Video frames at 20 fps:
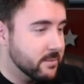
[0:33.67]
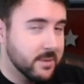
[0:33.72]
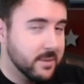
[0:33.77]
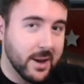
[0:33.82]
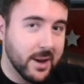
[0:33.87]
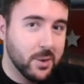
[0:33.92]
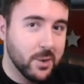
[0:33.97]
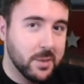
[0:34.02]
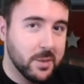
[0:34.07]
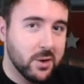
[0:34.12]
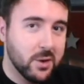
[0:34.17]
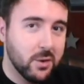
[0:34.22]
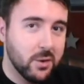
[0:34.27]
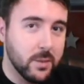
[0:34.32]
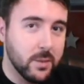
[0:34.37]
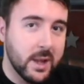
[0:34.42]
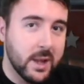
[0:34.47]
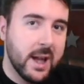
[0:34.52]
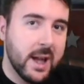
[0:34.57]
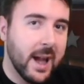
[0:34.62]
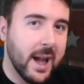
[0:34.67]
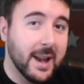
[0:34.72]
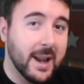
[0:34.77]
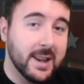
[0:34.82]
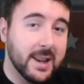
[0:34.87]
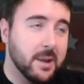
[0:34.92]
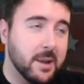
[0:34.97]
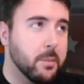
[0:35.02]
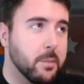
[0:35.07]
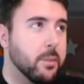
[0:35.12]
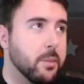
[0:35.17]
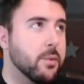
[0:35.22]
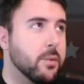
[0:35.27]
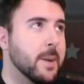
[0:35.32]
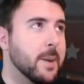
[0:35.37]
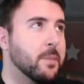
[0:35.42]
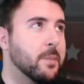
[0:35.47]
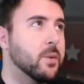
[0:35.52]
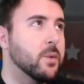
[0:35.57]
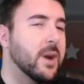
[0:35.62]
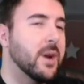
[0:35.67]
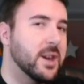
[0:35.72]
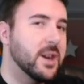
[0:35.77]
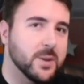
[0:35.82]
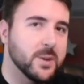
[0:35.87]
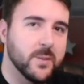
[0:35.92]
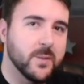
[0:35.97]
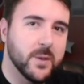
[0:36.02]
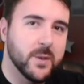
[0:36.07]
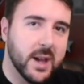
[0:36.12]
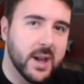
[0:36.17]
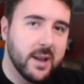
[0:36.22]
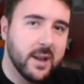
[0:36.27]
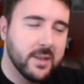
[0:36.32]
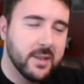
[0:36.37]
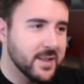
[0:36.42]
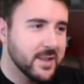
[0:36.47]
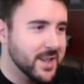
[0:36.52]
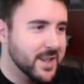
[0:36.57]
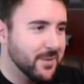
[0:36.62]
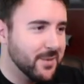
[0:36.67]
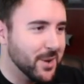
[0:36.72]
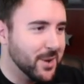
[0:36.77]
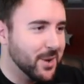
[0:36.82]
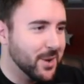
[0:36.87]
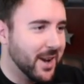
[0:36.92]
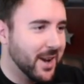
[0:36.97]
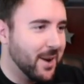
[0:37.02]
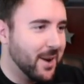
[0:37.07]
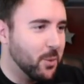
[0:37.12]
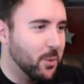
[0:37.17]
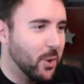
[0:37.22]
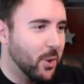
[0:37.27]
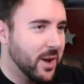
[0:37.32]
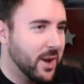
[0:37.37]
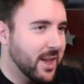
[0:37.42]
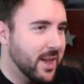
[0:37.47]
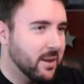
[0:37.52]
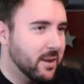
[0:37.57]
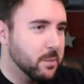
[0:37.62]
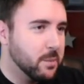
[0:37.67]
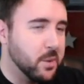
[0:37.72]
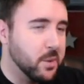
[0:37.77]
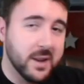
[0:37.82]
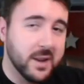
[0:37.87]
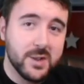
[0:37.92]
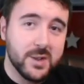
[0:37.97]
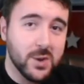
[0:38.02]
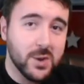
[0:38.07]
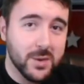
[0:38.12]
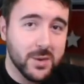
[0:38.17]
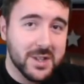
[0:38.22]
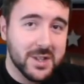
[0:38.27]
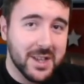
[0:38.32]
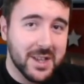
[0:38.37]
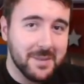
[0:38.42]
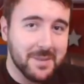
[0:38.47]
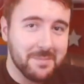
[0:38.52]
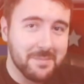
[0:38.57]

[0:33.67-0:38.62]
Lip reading: That could be cool. And in preparation for that, let's have a look at what he can bring to your team.